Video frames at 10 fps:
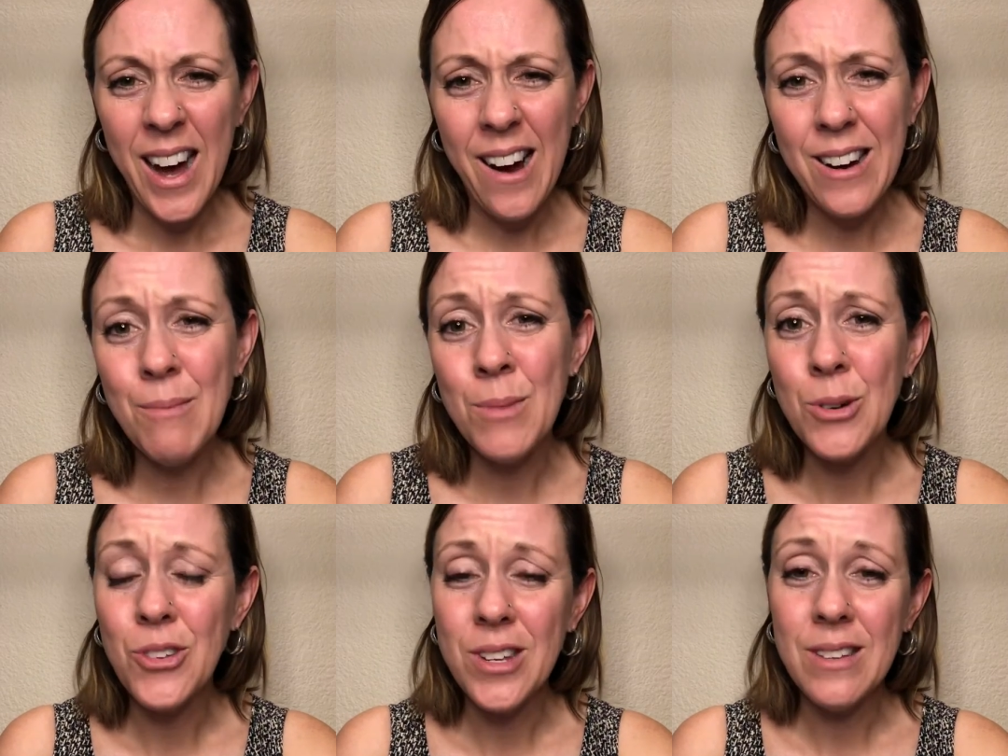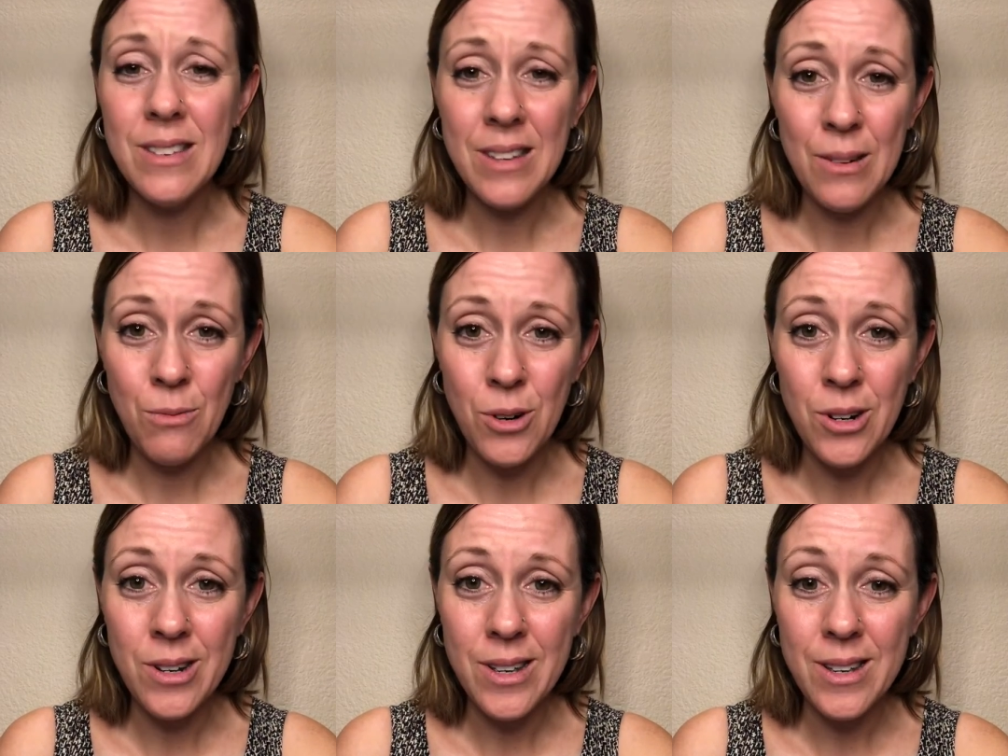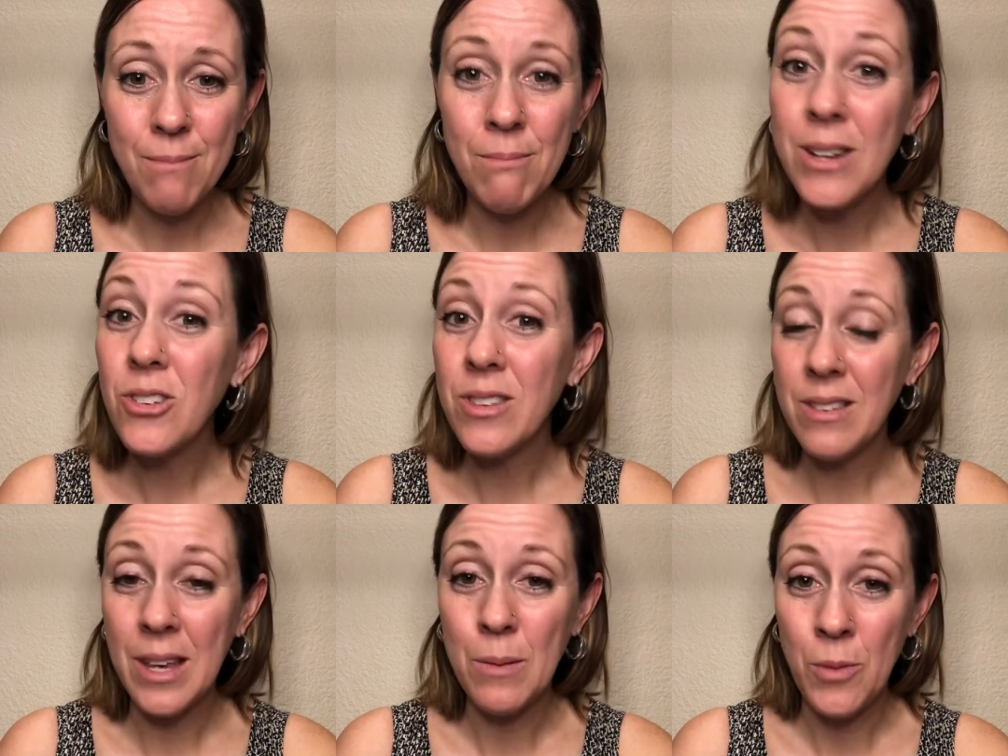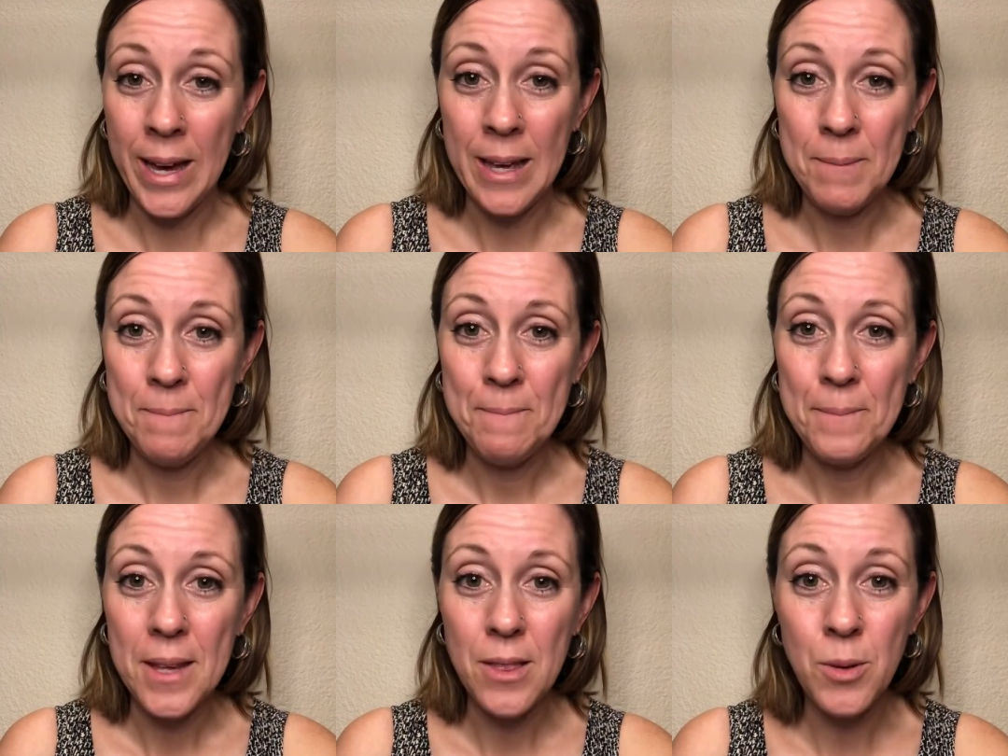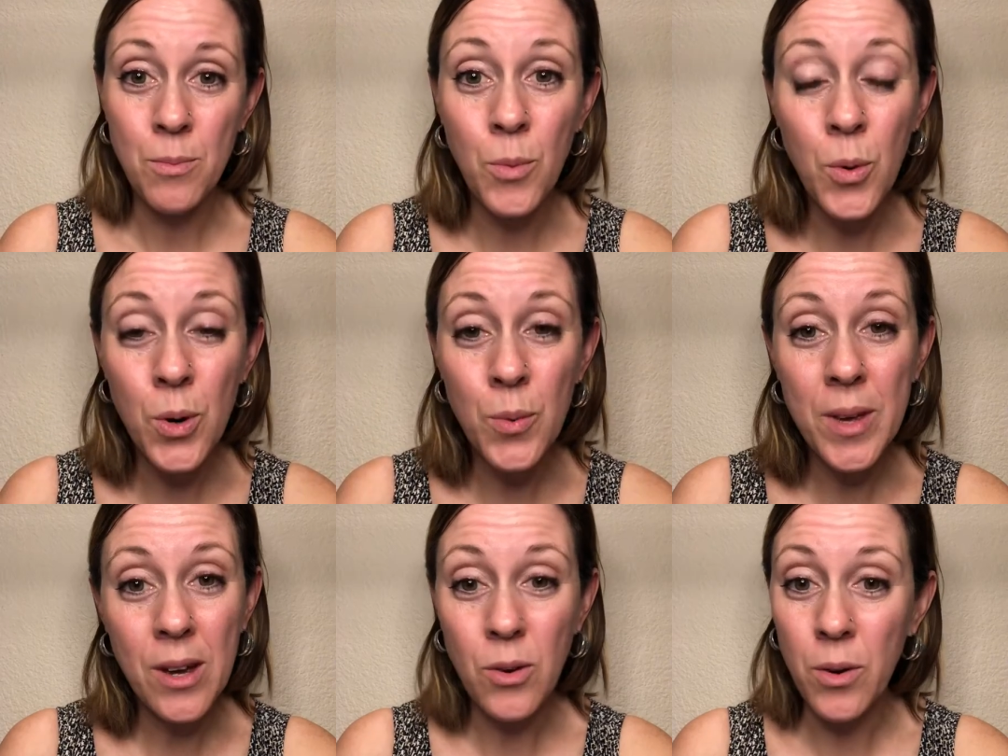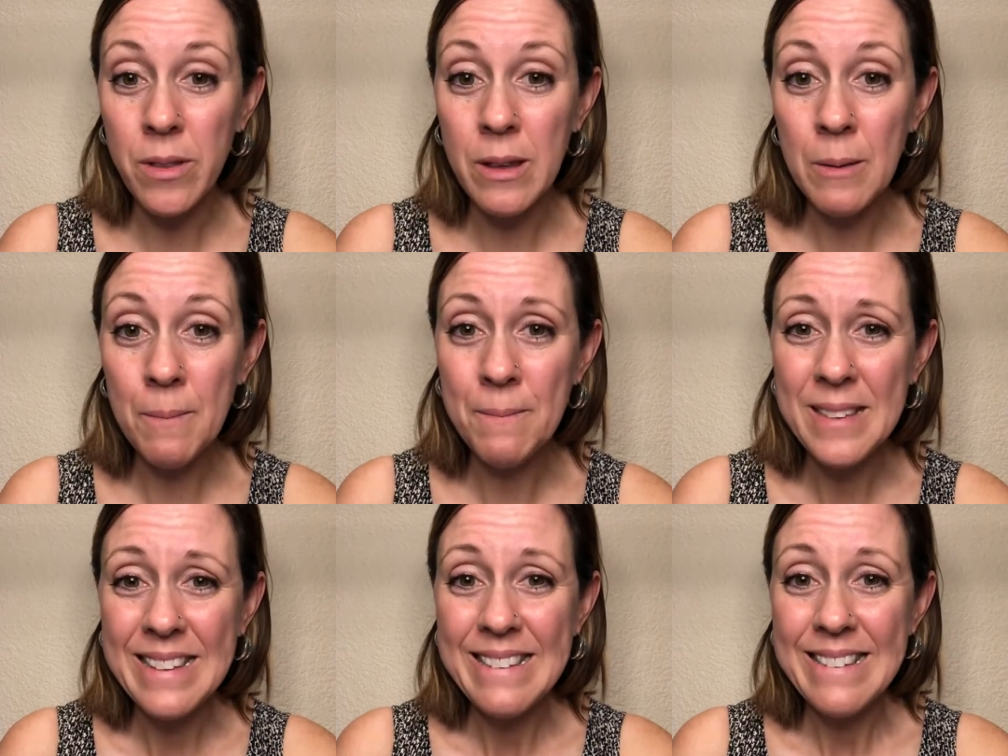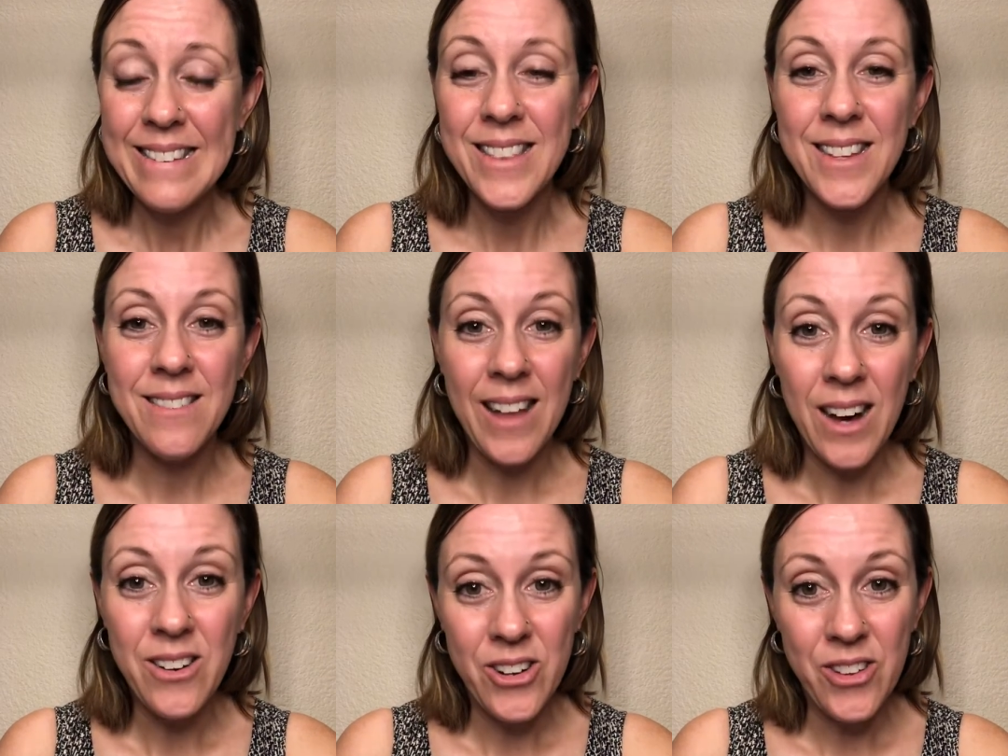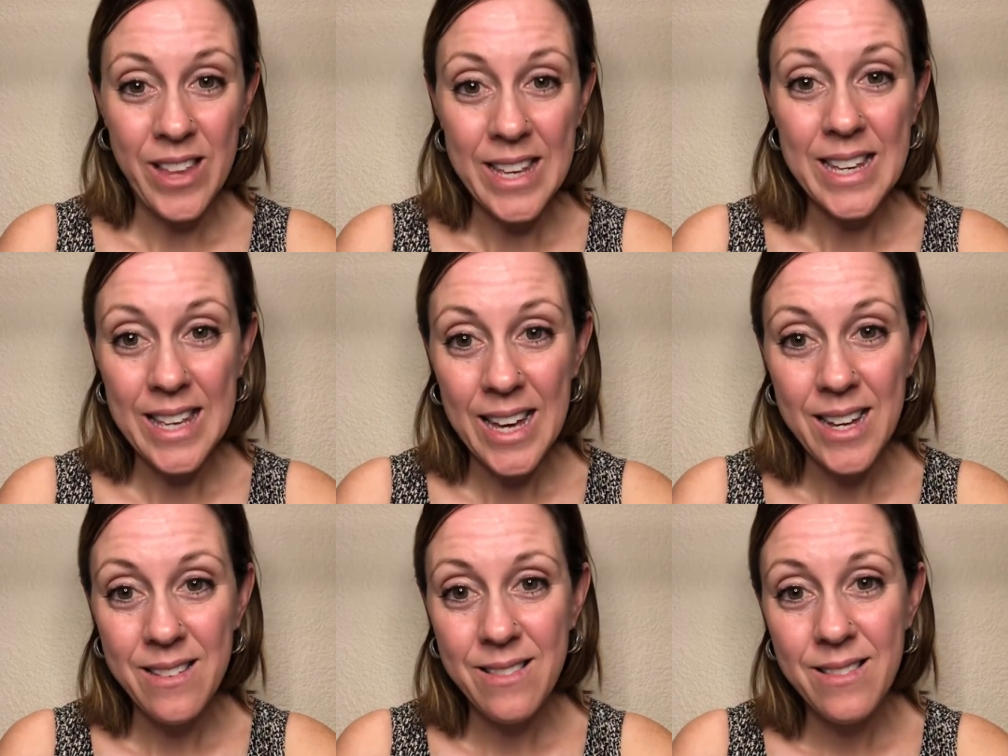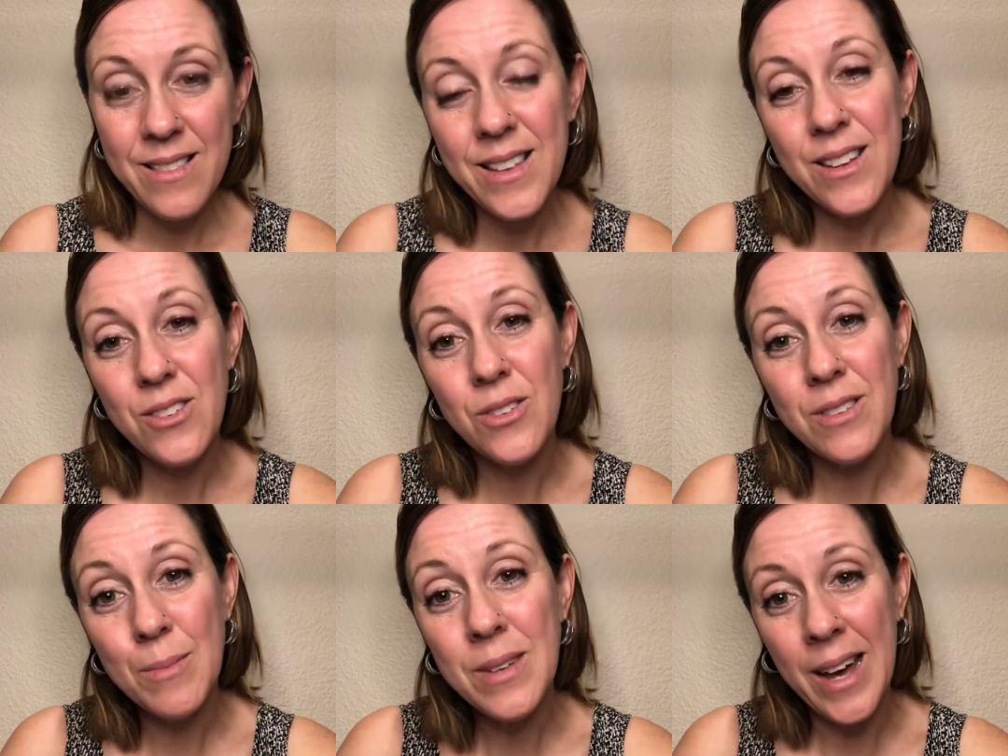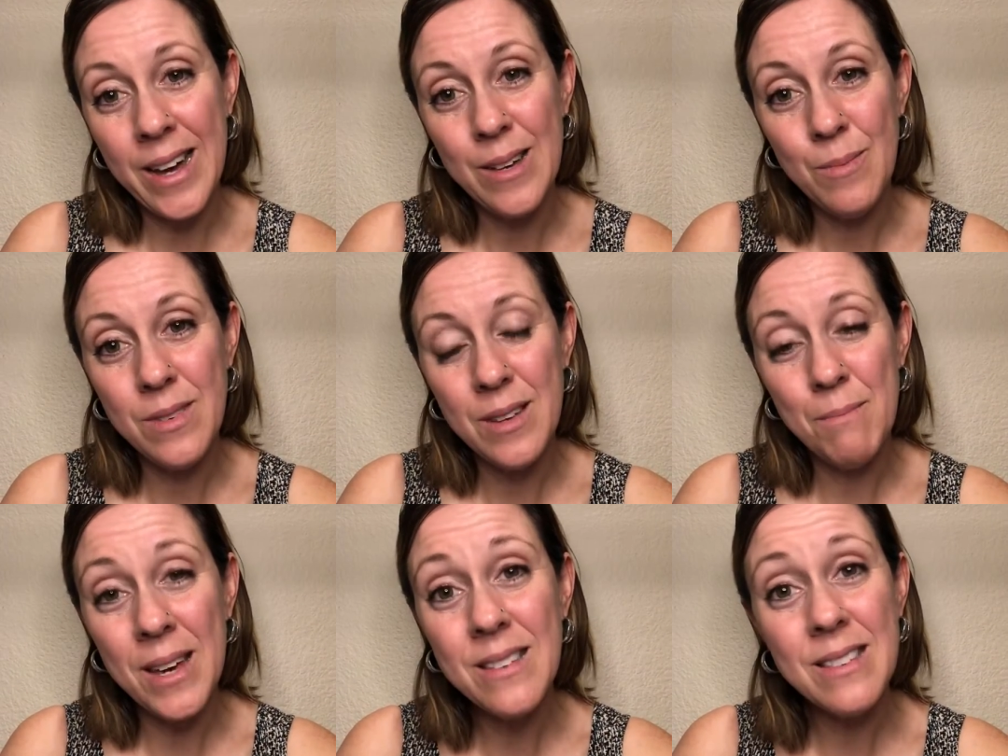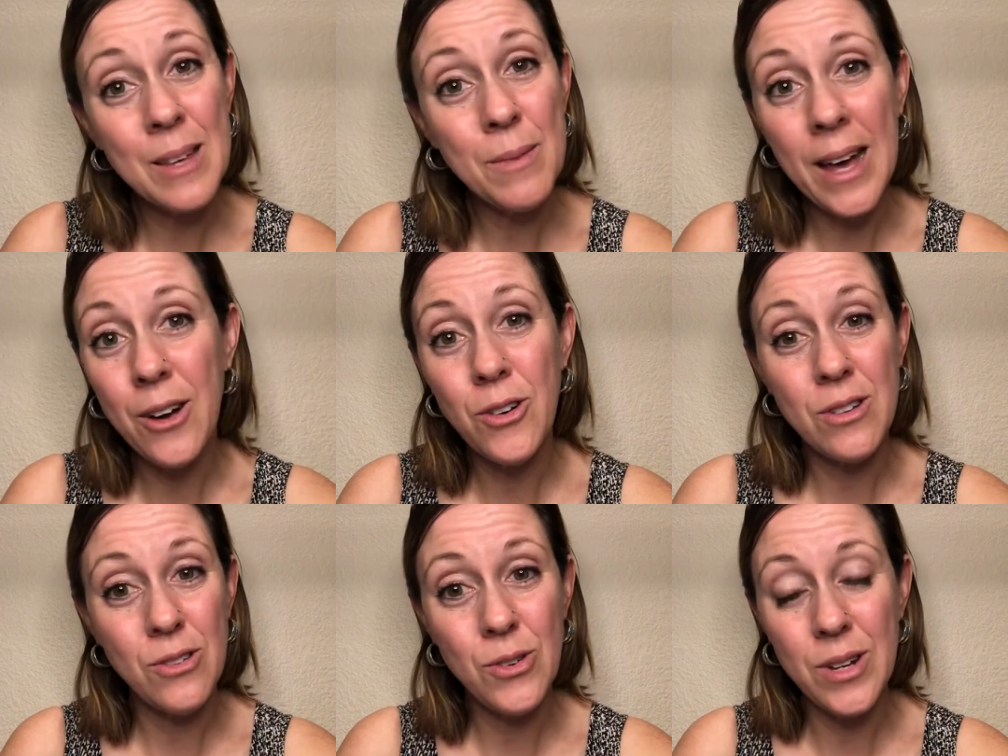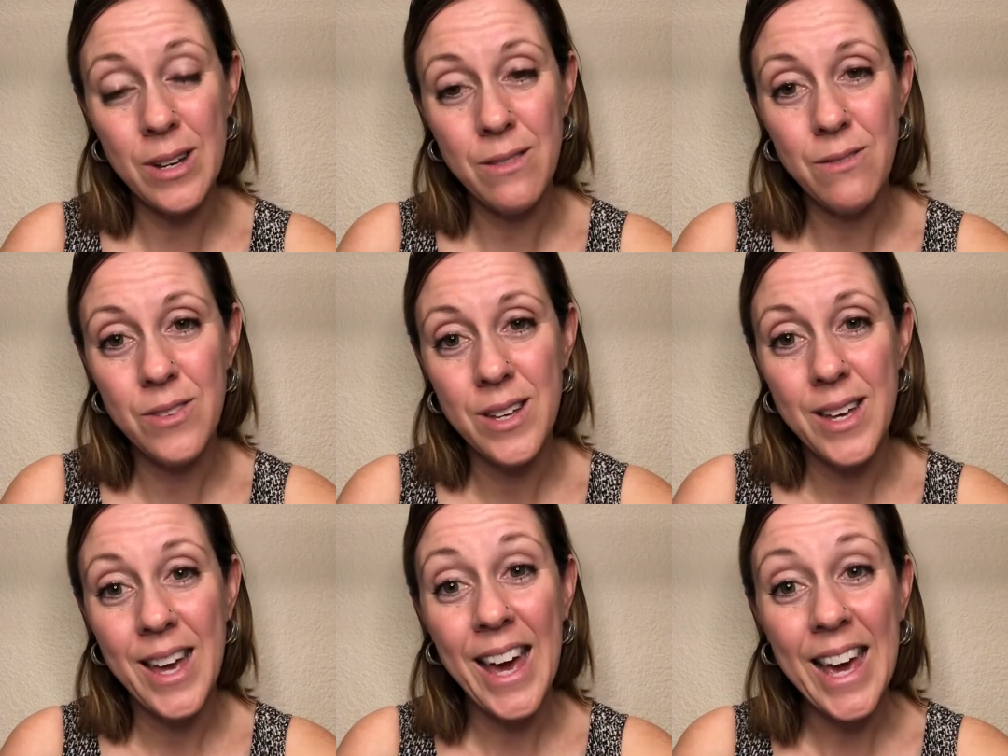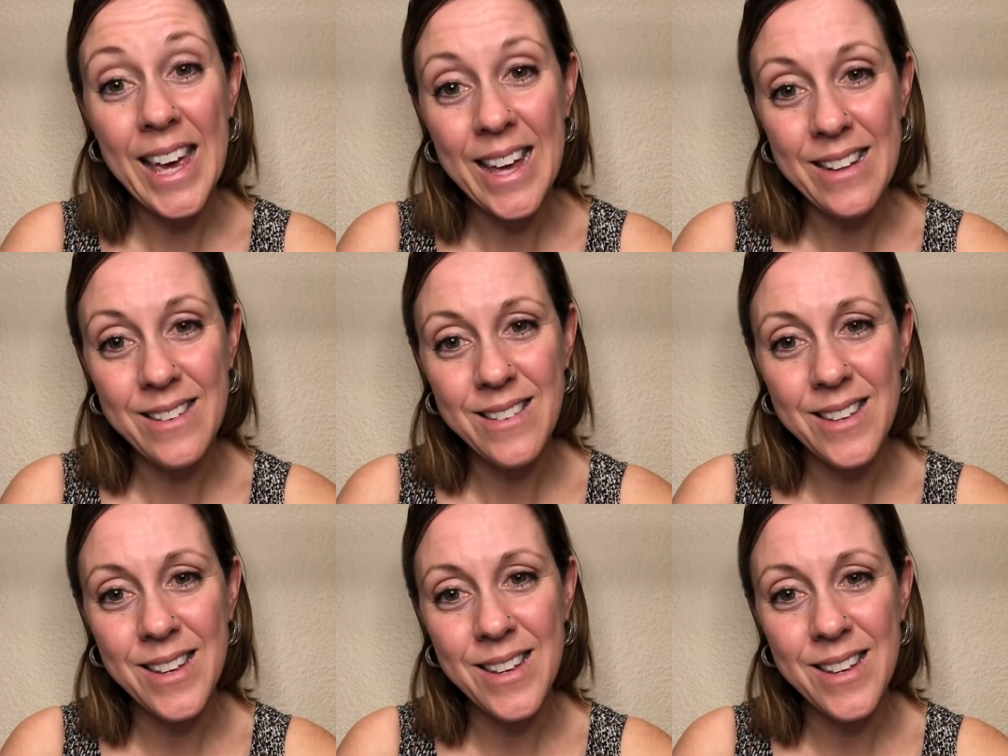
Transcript: Our emotions can work much the same way. The more we ignore them, the louder they can get. So sometimes it may seem counterintuitive, and